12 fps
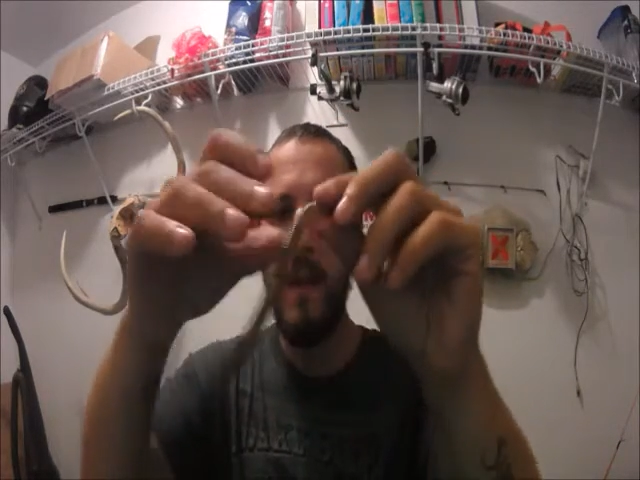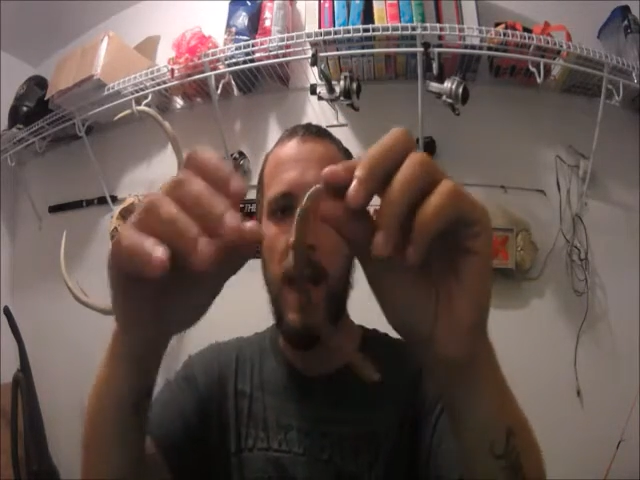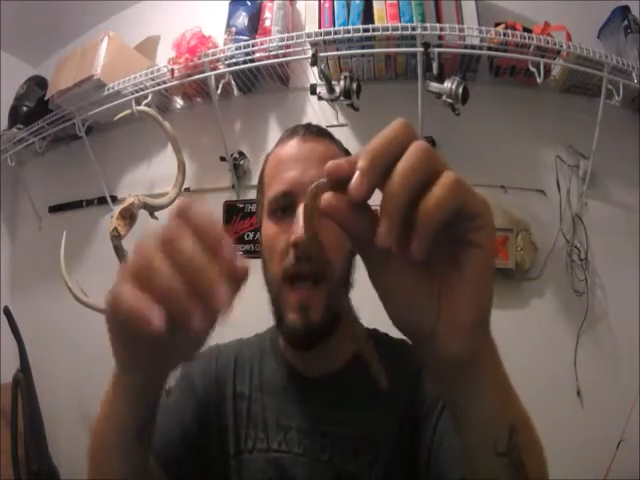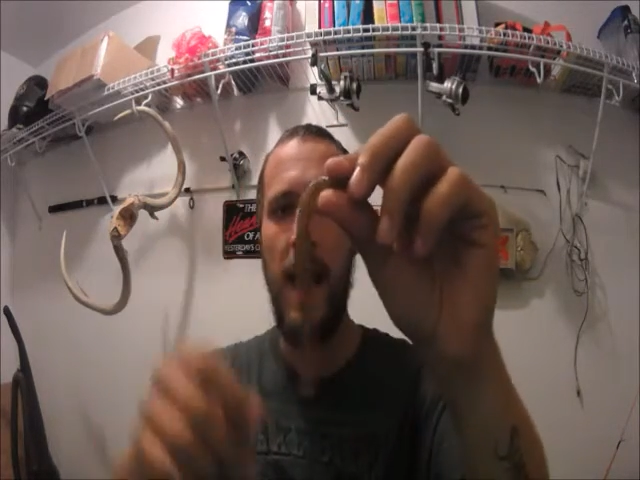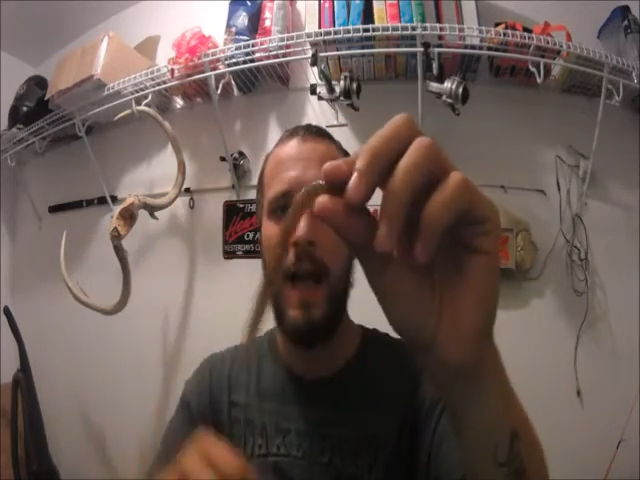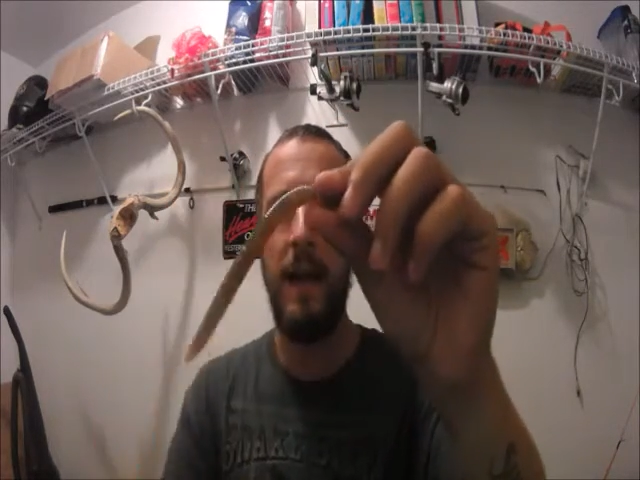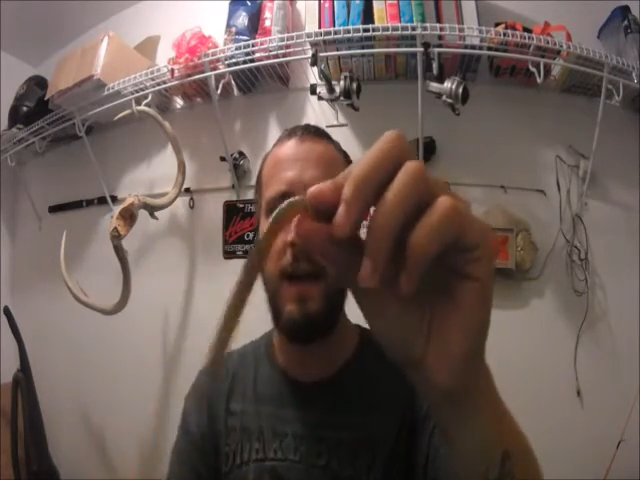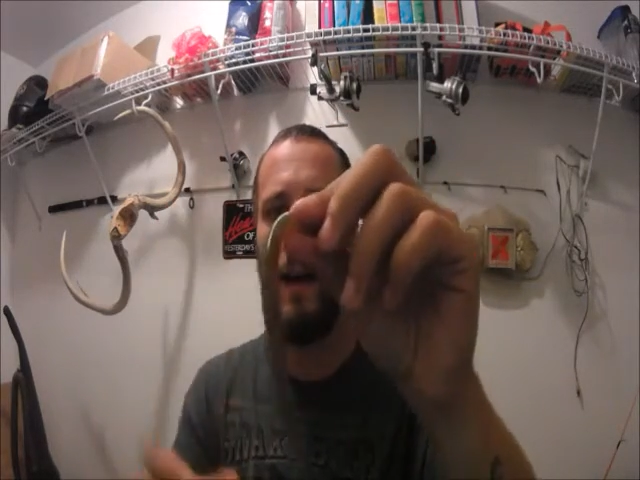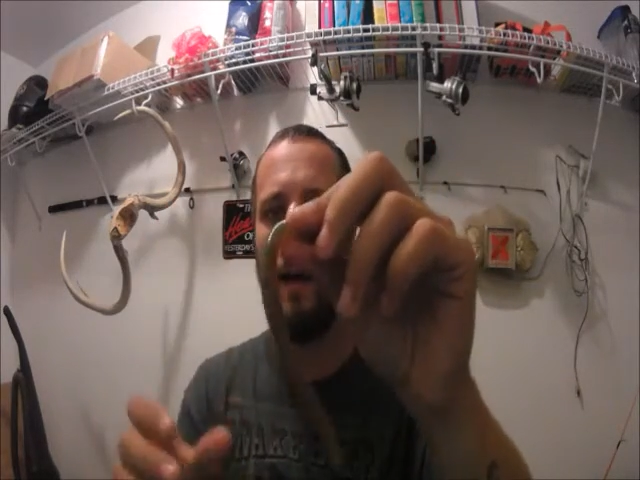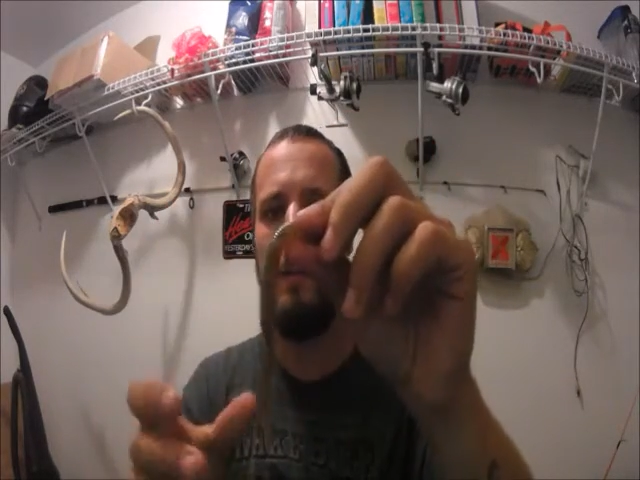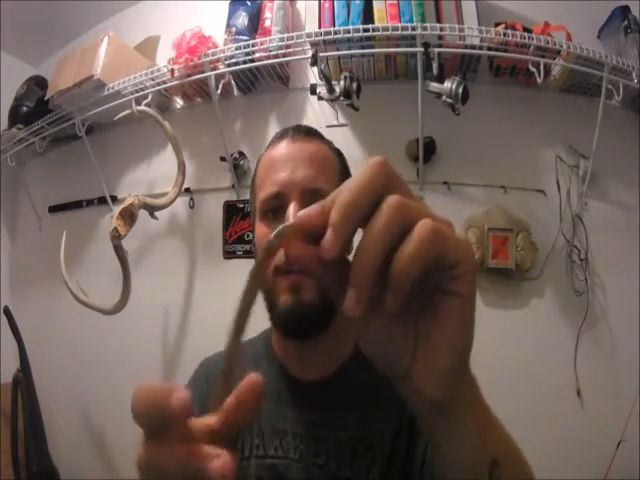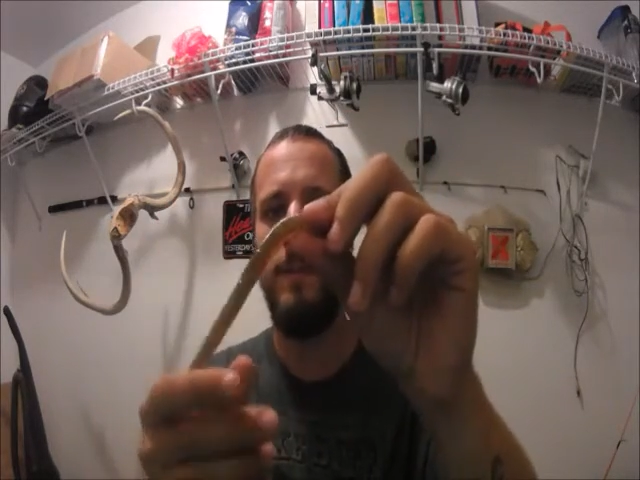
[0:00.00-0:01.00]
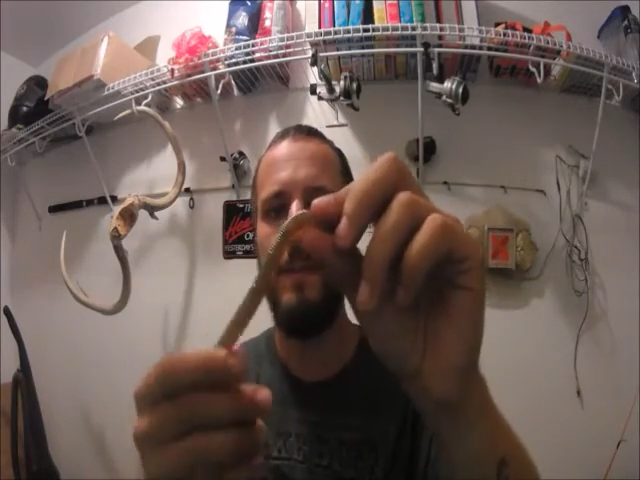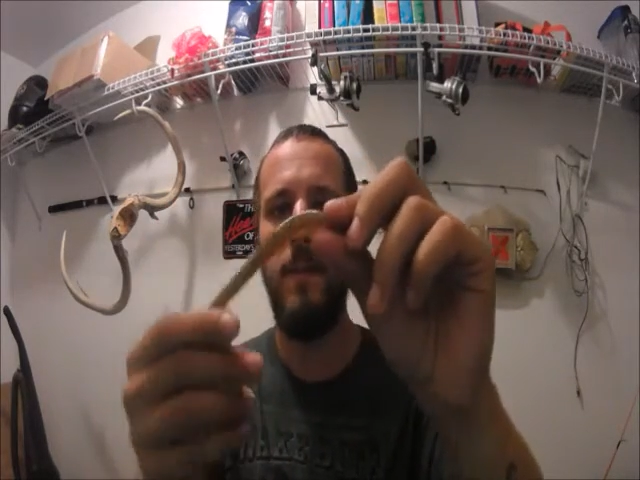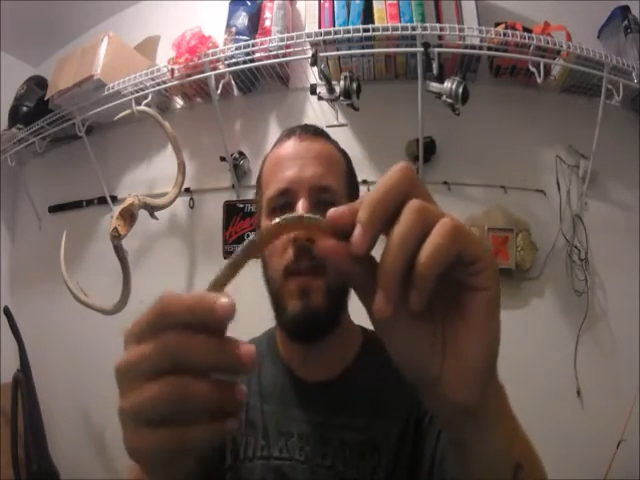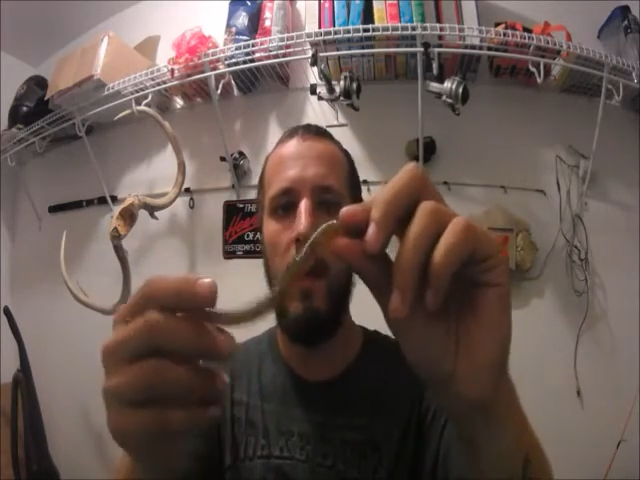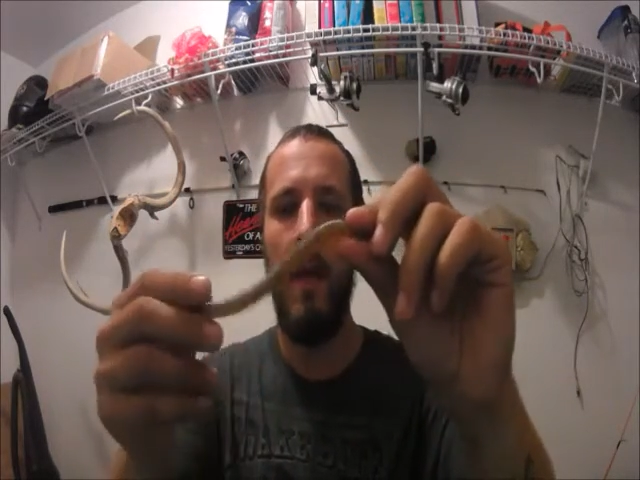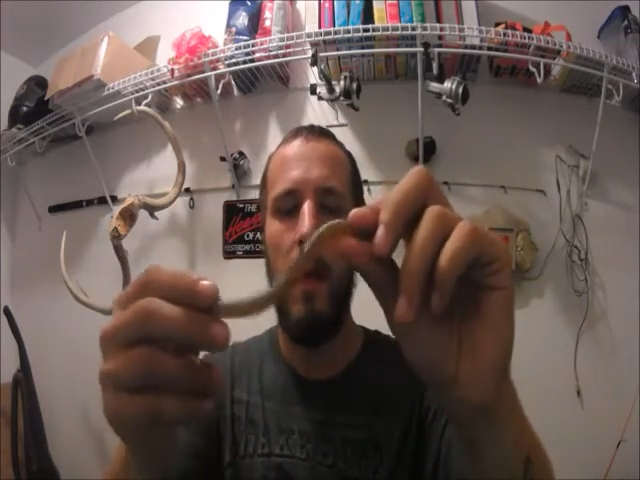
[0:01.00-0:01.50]
and
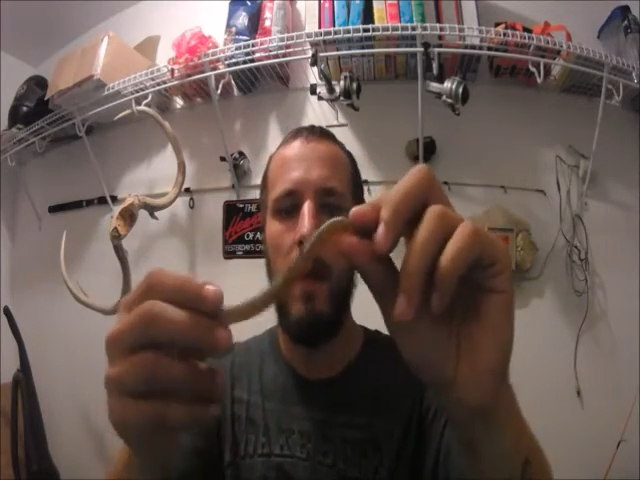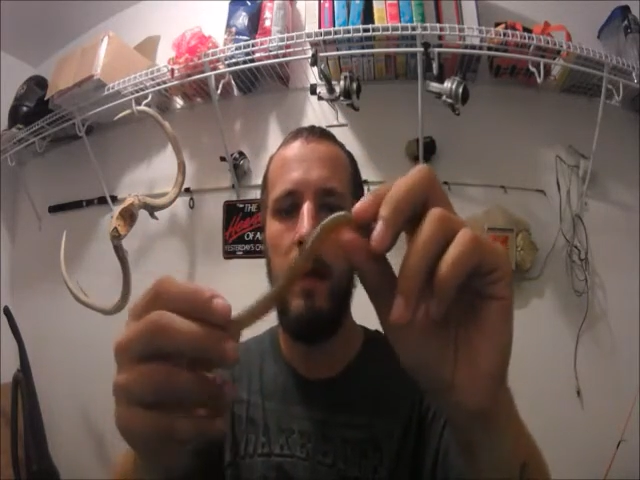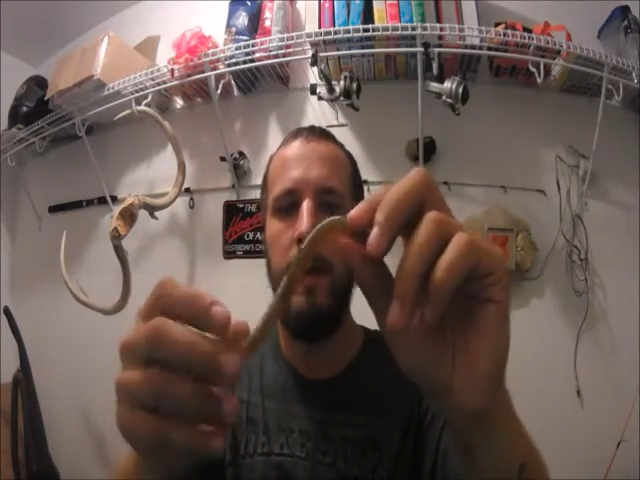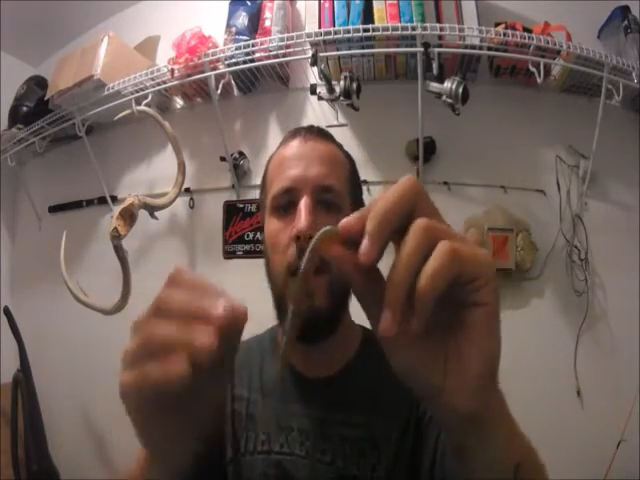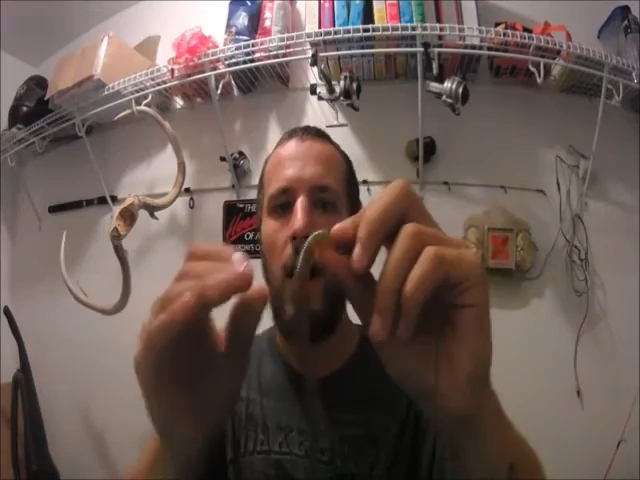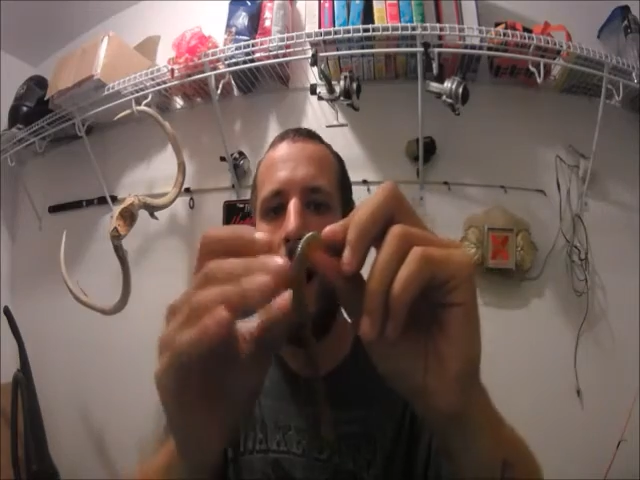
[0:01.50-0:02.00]
you know,